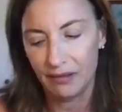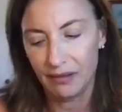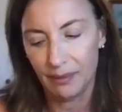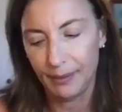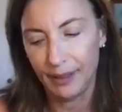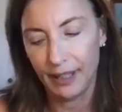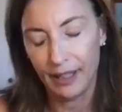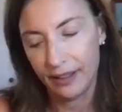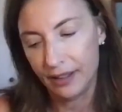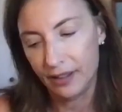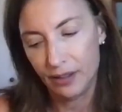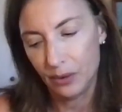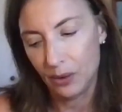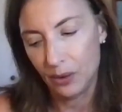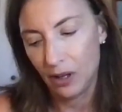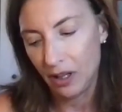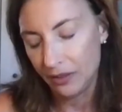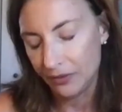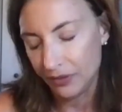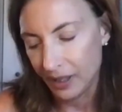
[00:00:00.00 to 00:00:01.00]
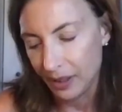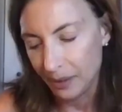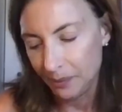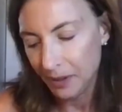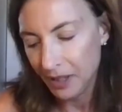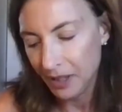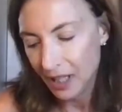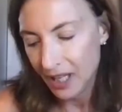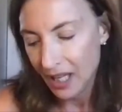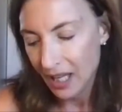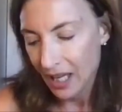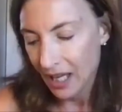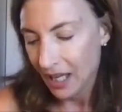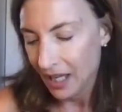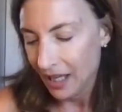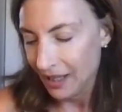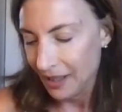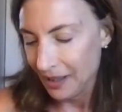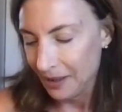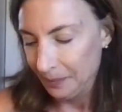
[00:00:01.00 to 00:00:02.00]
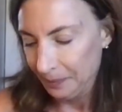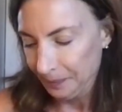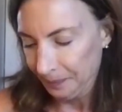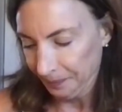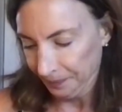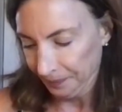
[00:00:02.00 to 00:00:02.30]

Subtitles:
I mean, I could do all of them. But